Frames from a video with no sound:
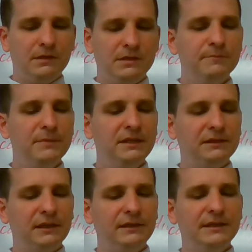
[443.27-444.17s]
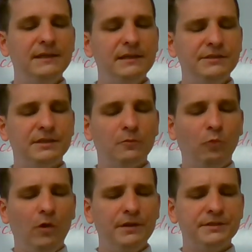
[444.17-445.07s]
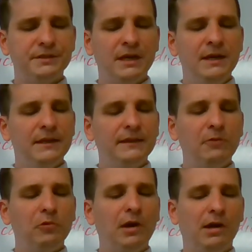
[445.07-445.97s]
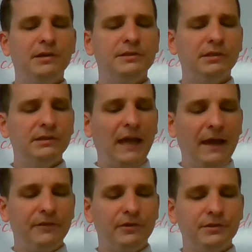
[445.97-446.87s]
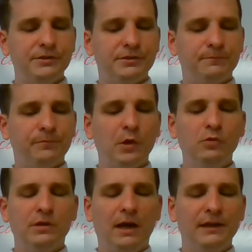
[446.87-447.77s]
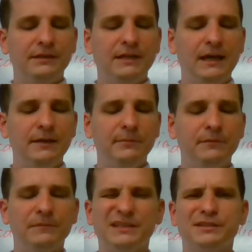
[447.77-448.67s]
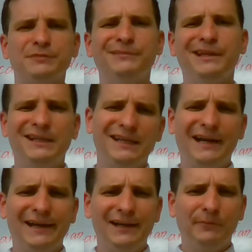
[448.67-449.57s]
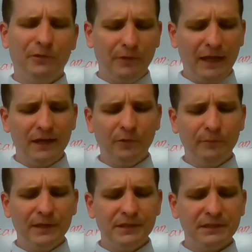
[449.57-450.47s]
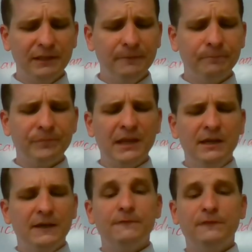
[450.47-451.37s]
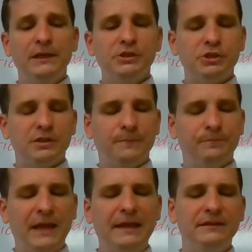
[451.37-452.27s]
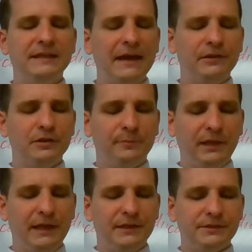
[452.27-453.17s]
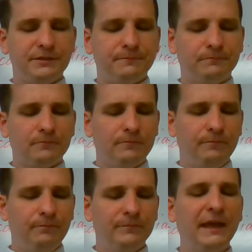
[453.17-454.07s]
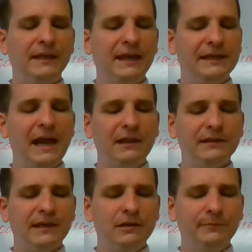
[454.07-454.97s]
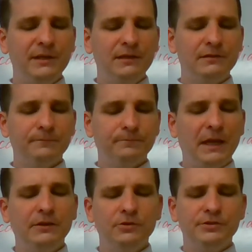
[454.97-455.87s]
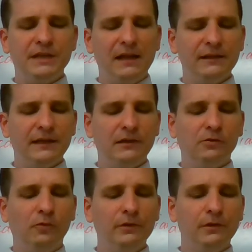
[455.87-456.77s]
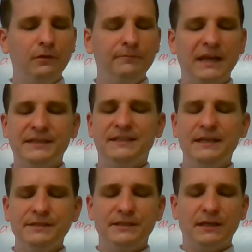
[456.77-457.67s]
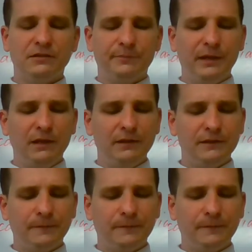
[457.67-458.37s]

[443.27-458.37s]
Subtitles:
To meet their needs and wants, they were hunter-gatherers who caught game, that's any kind of animal basically, fished, and gathered plants. They ate alligator meat and used alligator oil as an insect repellent.